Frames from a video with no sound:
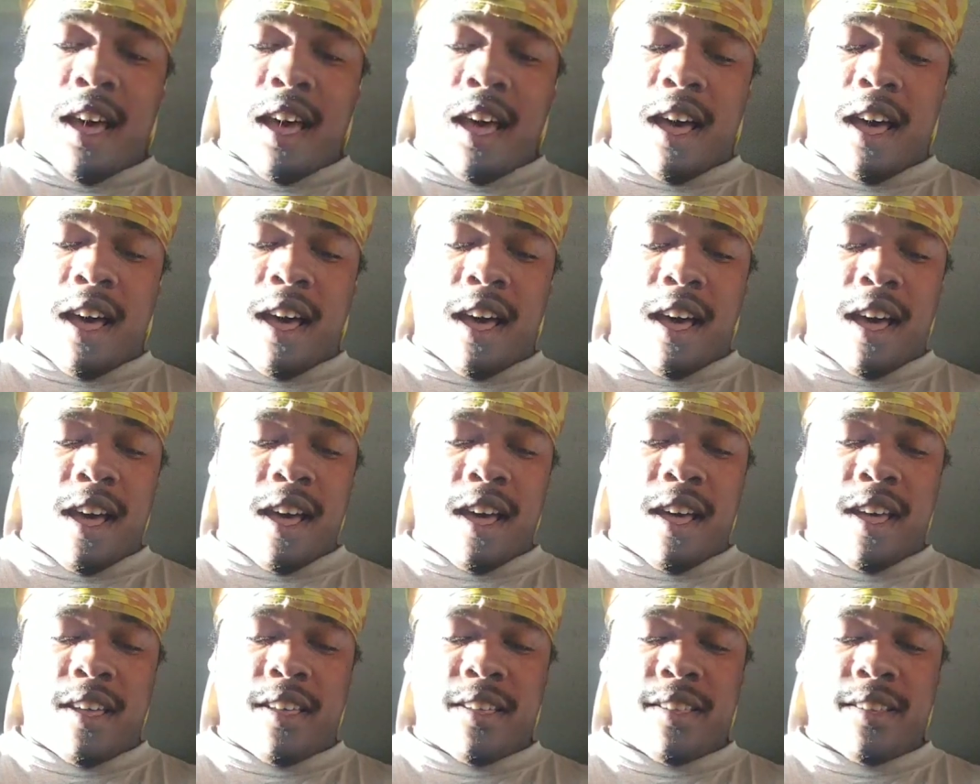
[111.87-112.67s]

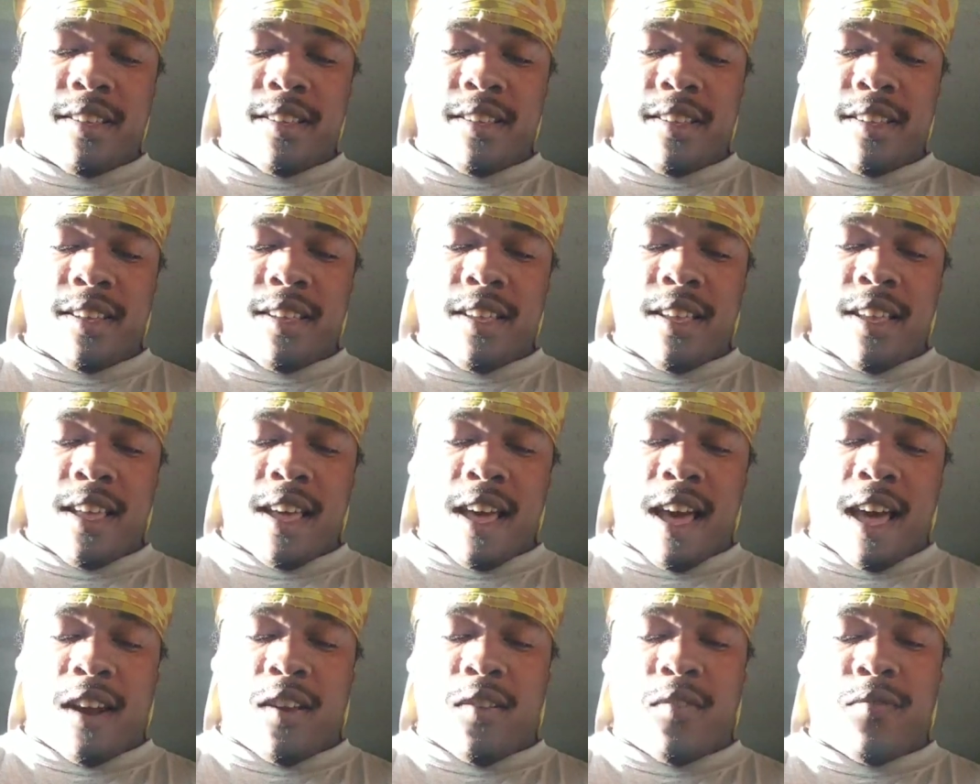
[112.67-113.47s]
Uh,
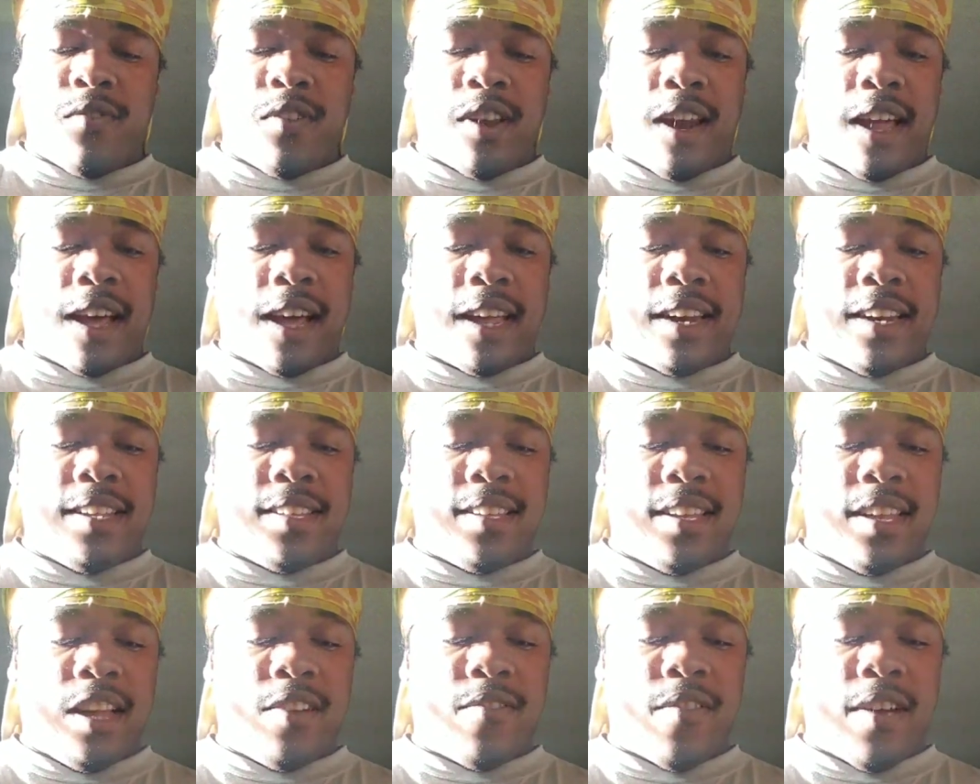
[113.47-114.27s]
I don't feel like I
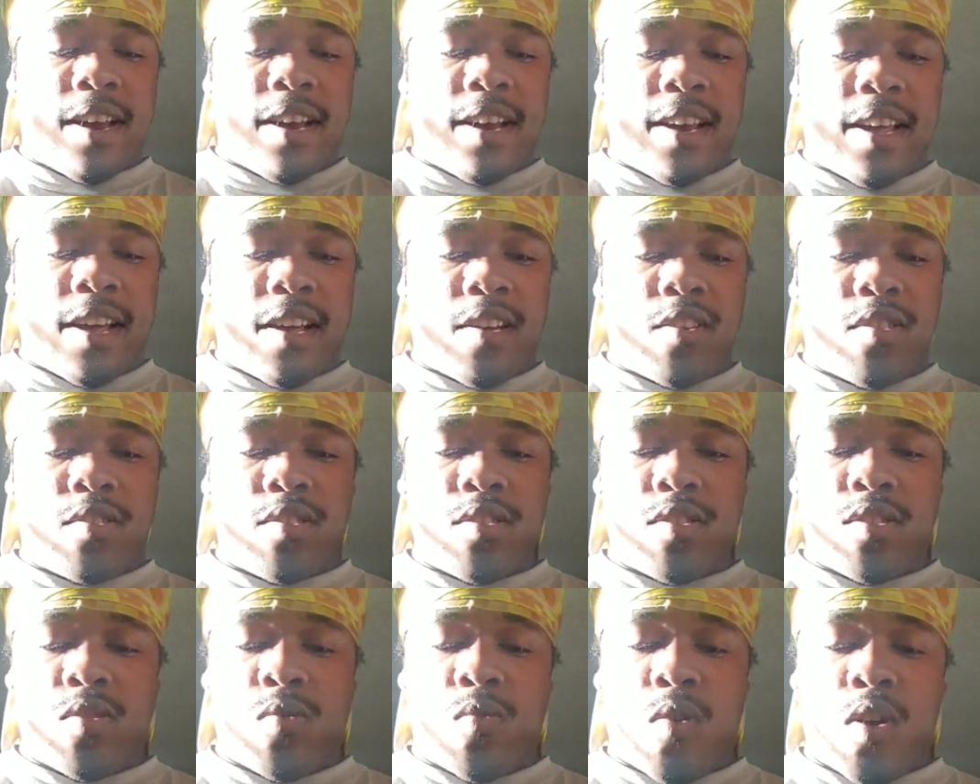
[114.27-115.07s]
need to eat right now.
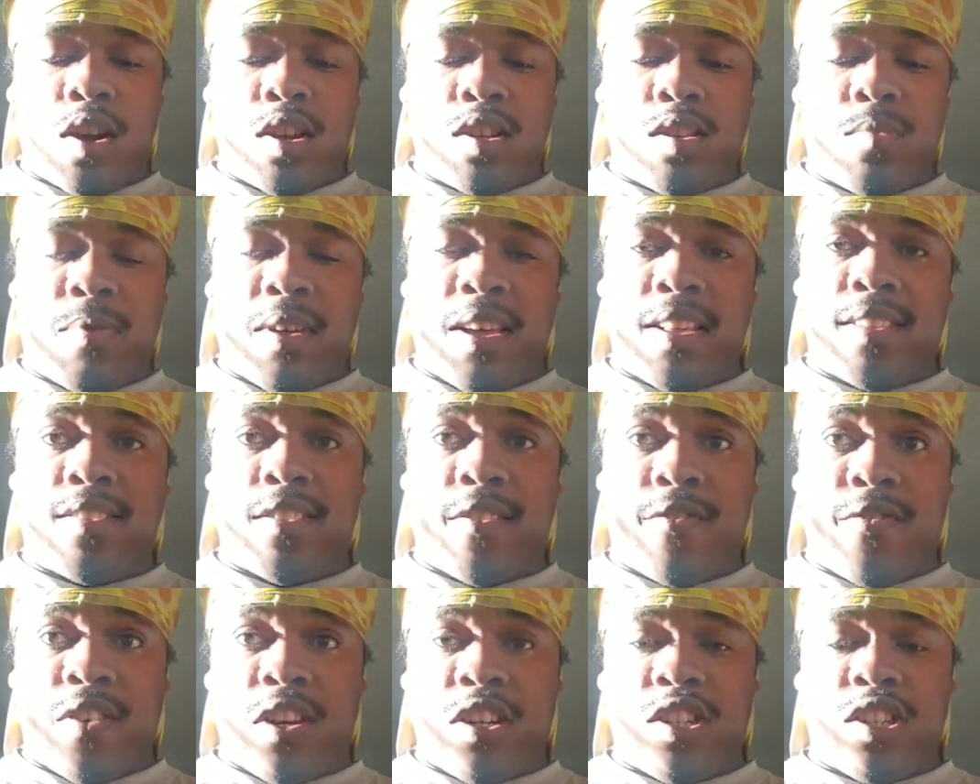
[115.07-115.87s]
The water's been
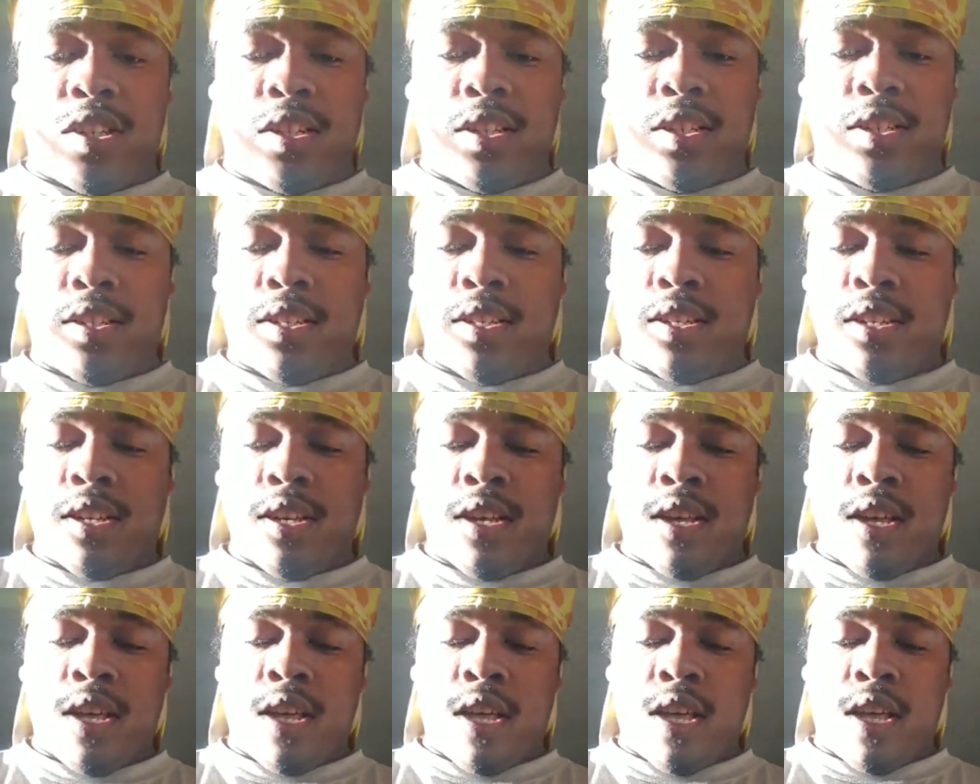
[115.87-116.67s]
sufficient.
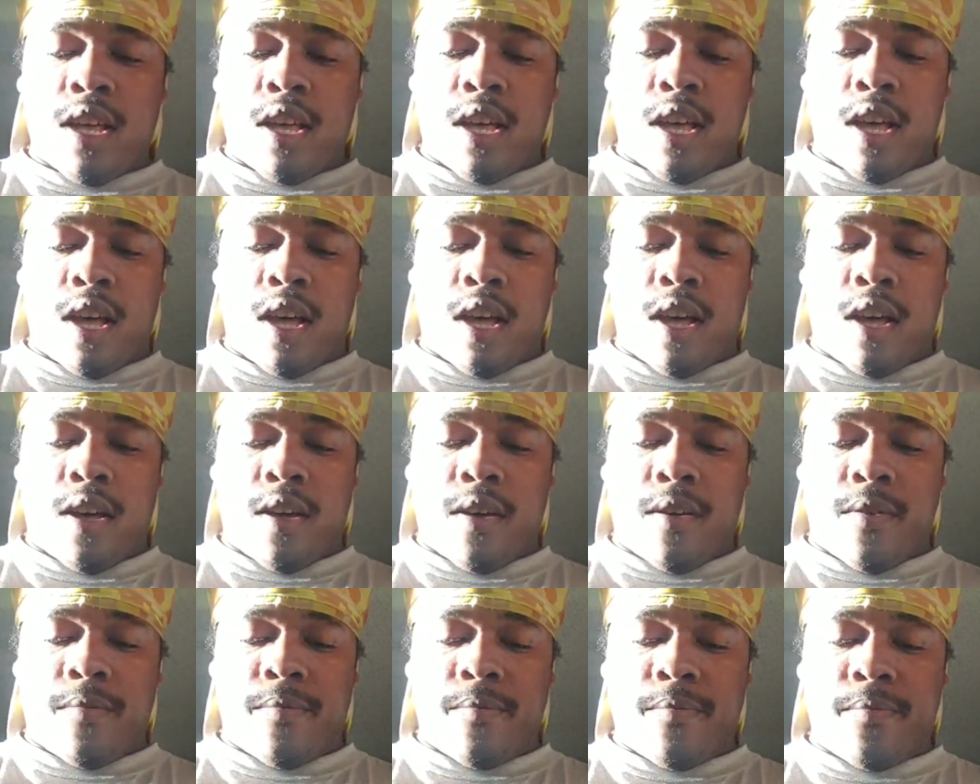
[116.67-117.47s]

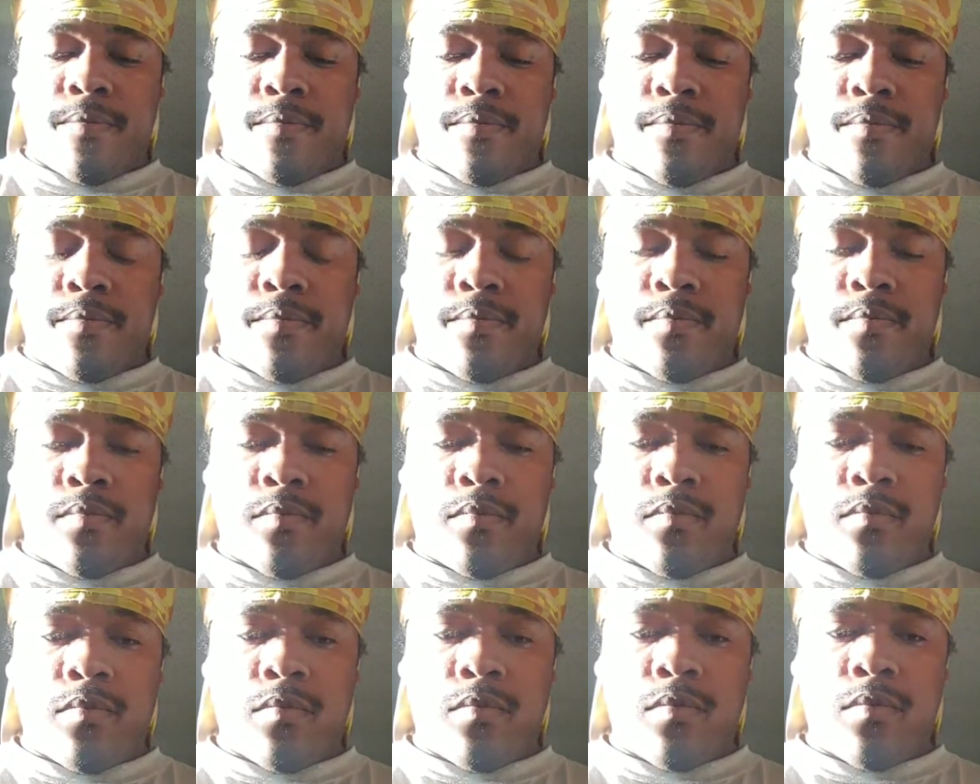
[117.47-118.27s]
Um,
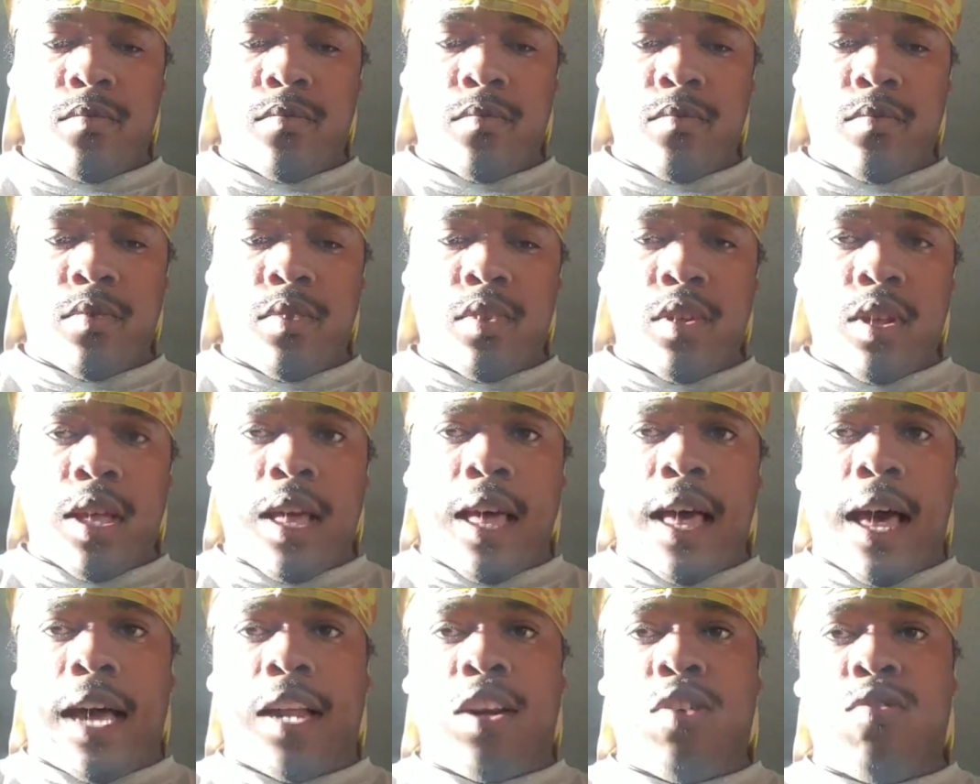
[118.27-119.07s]

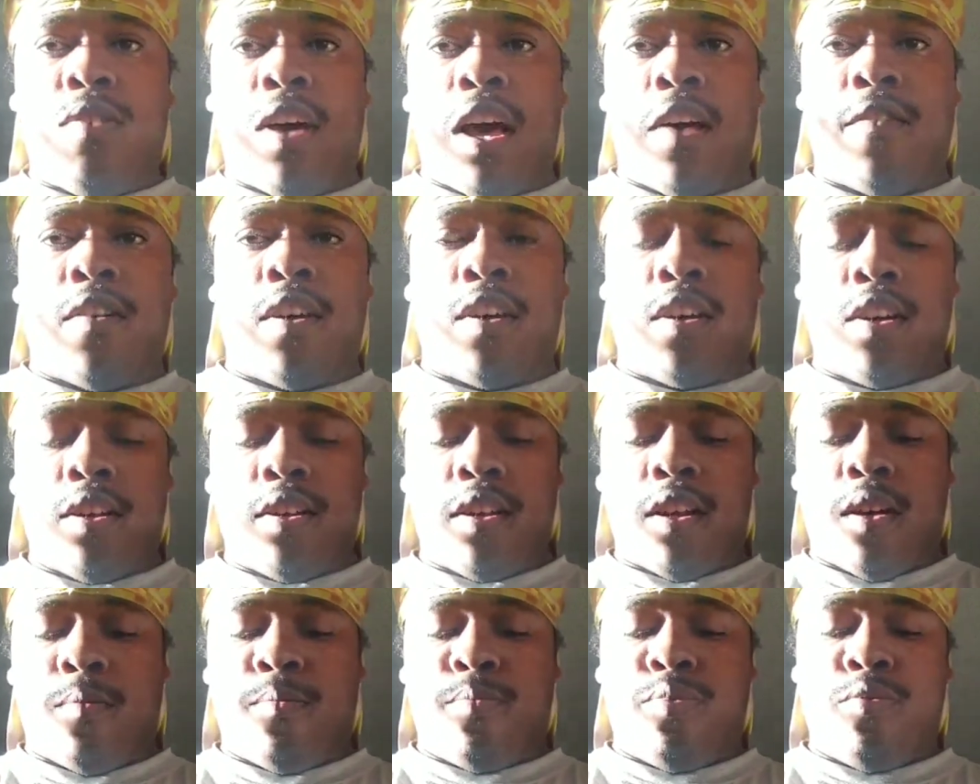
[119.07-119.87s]
I do have a,
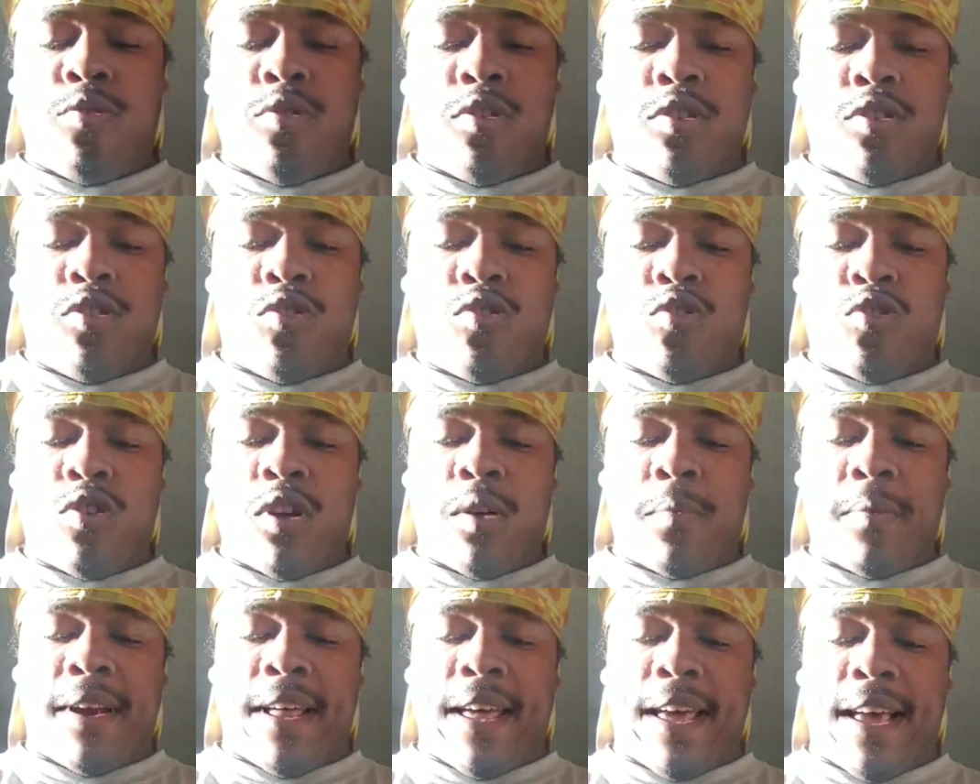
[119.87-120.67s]
a pulled
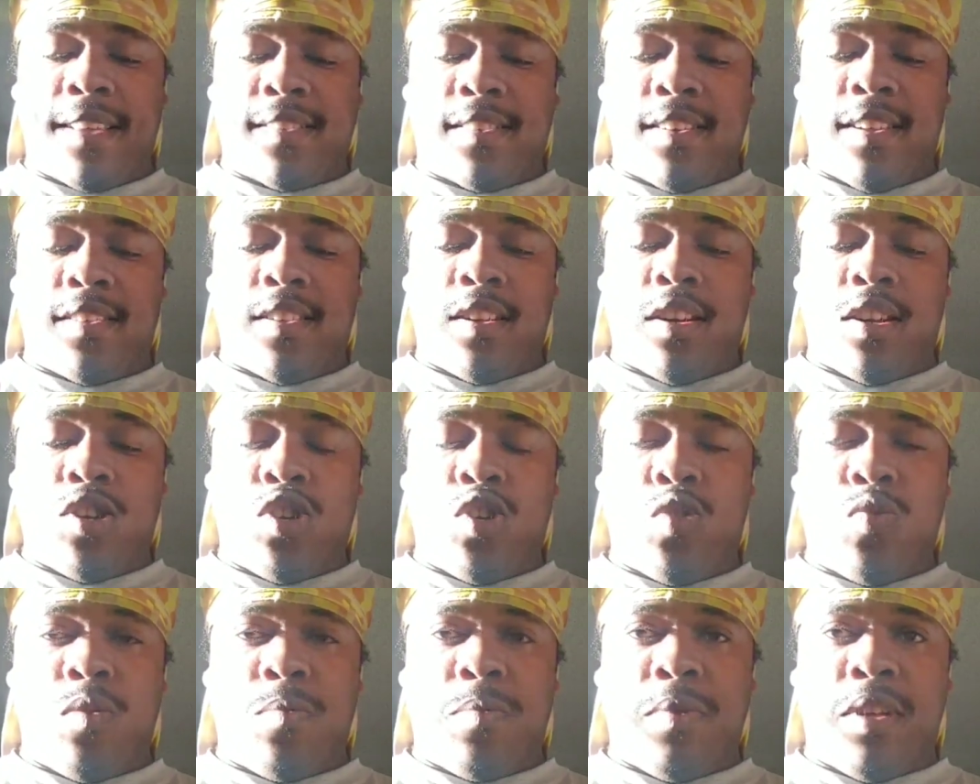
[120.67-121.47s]
groin, but that has nothing to
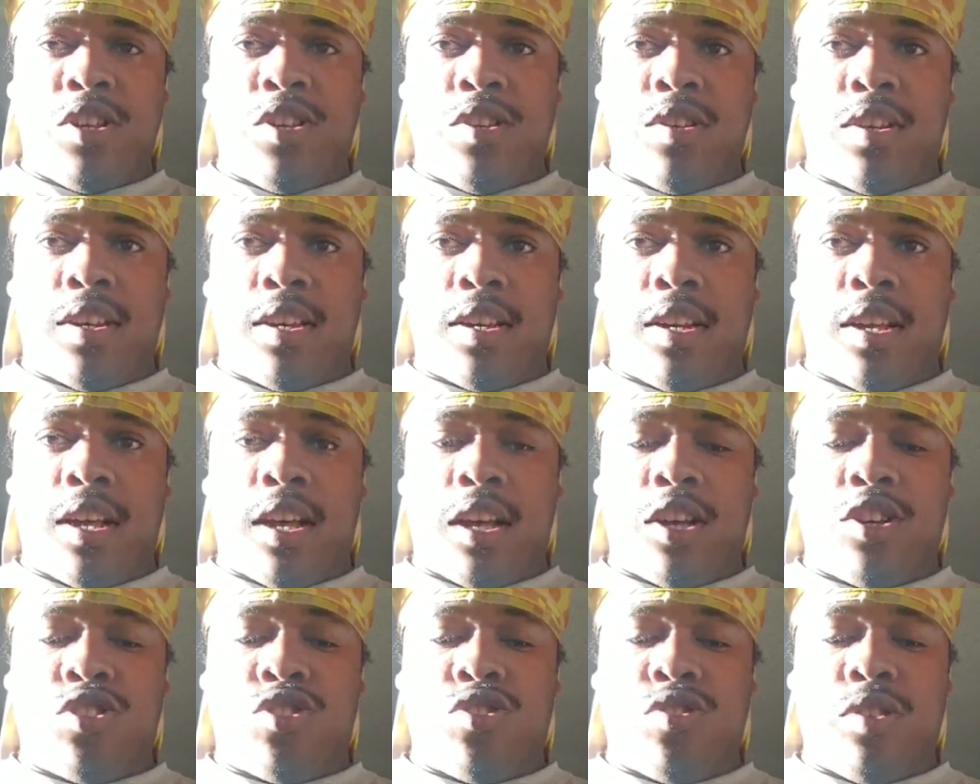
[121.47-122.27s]
do with me uh,